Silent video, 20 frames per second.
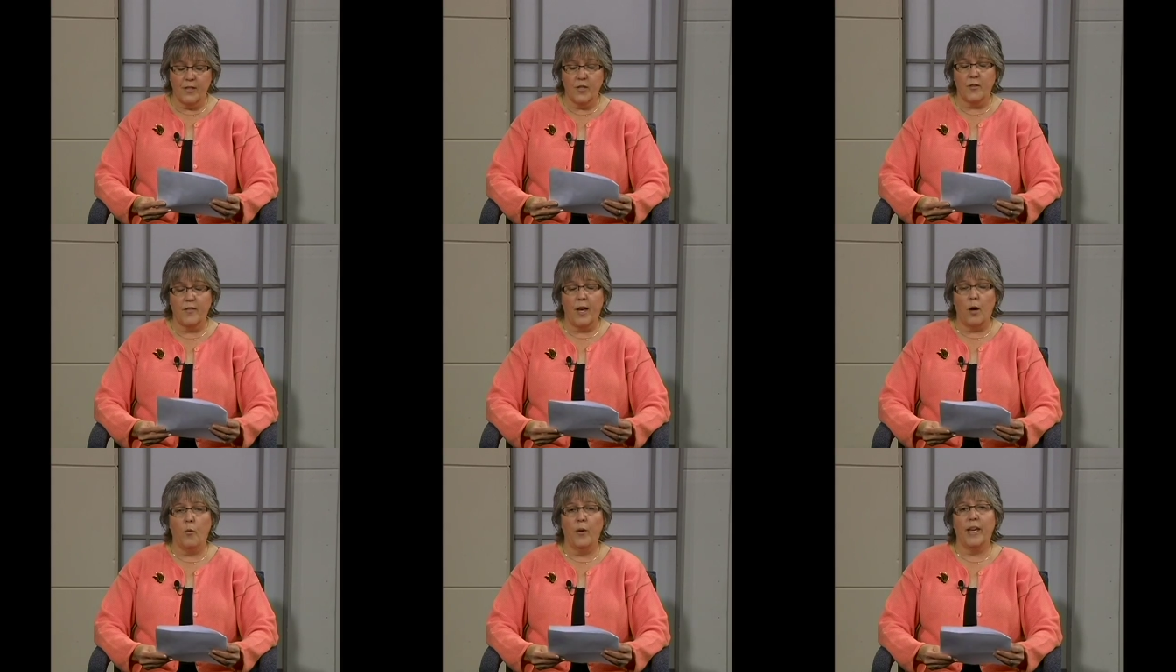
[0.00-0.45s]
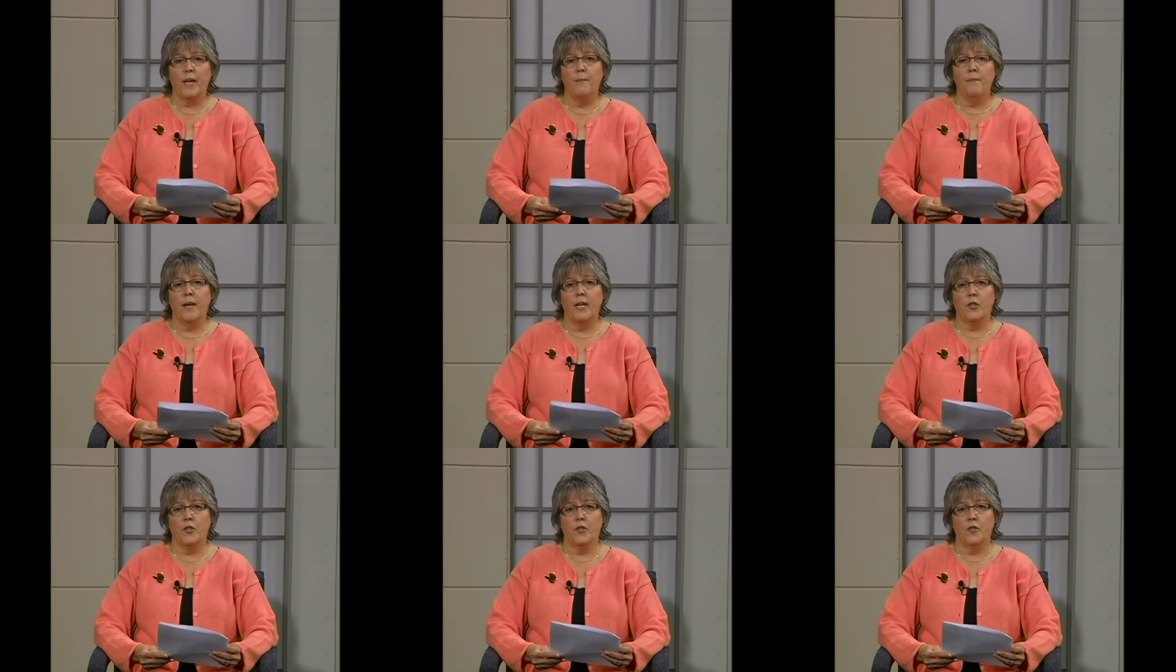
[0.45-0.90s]
so that we can
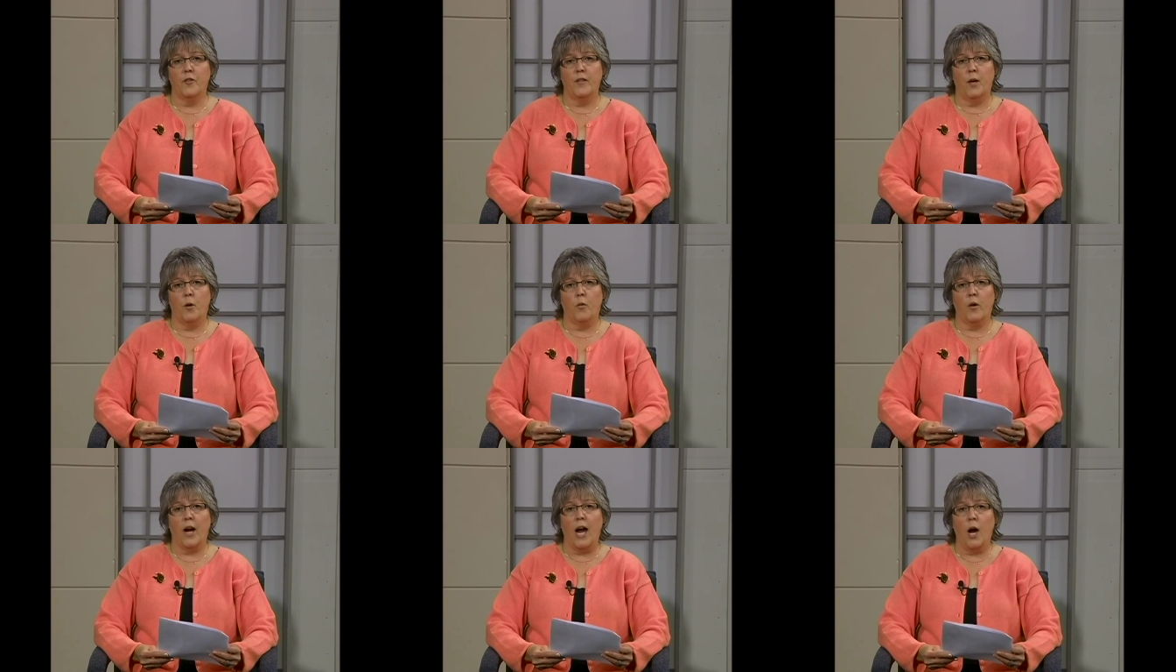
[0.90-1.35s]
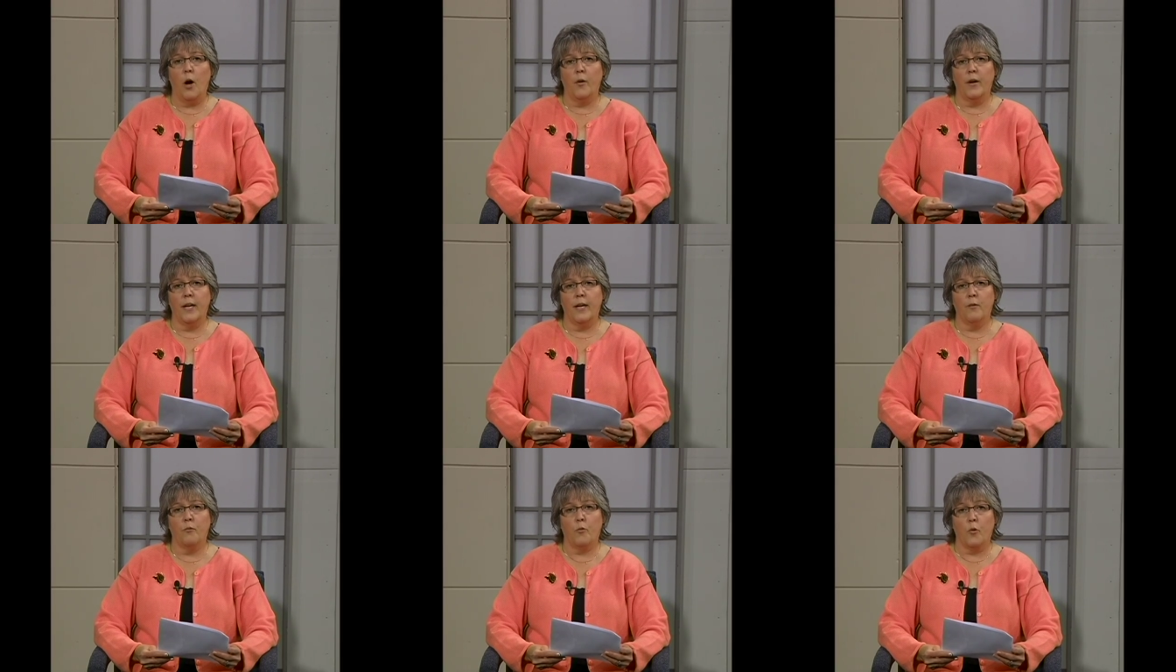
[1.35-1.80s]
make sure that we're out
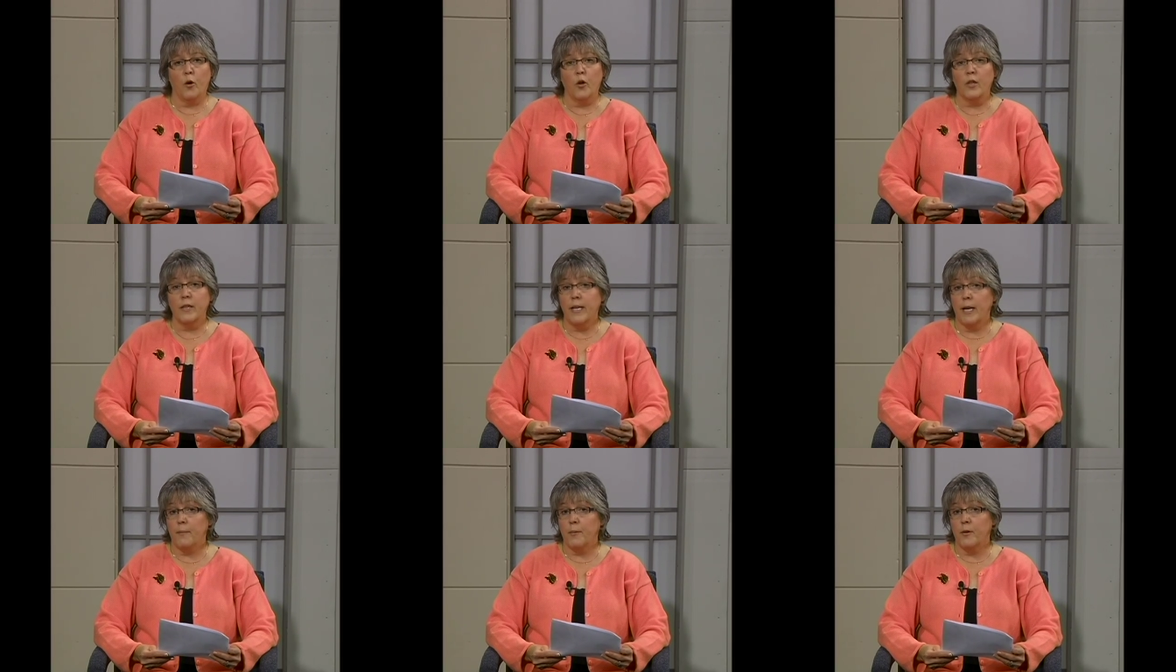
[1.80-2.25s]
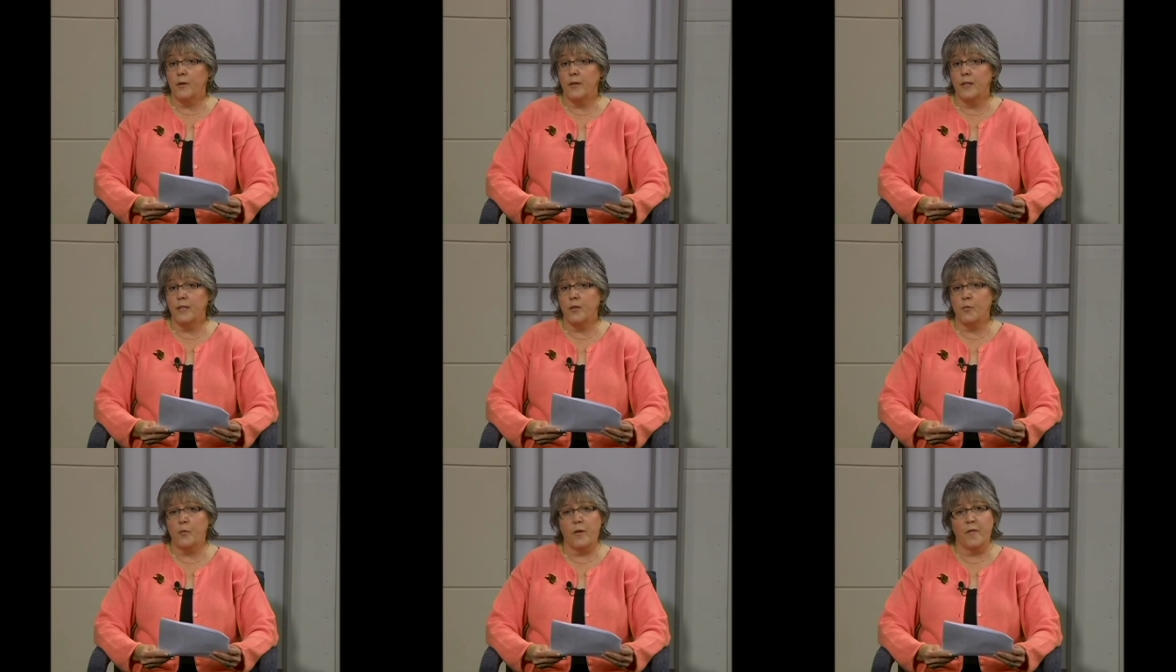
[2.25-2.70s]
in rural
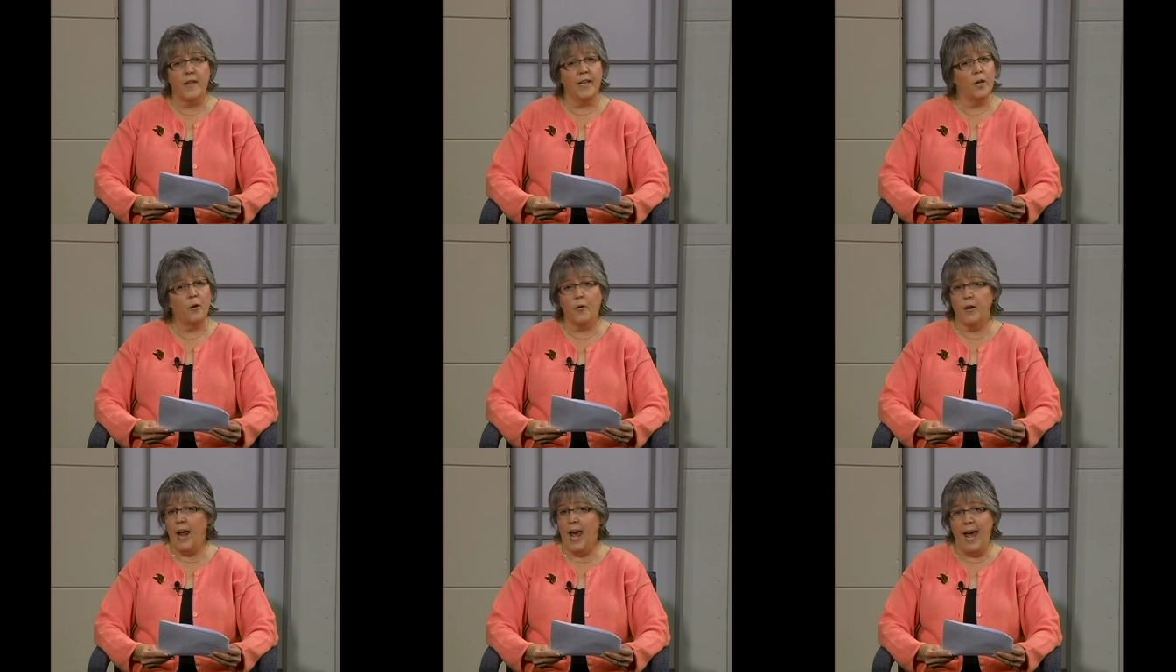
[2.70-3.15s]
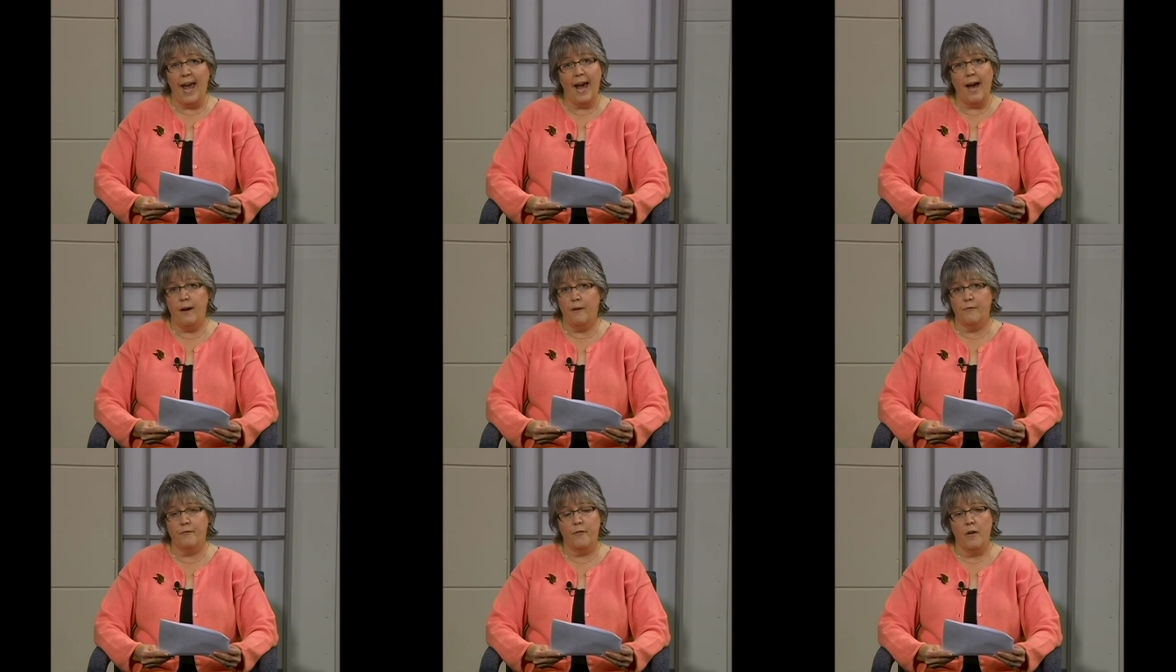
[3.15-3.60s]
neighborhoods where they don't
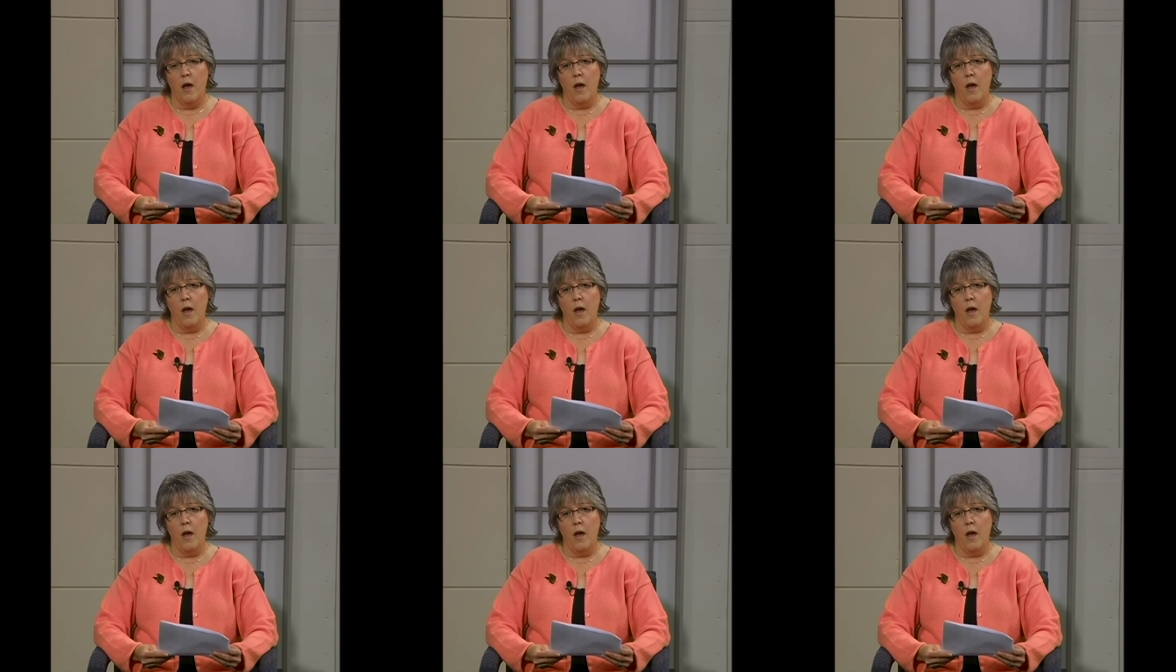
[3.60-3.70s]
have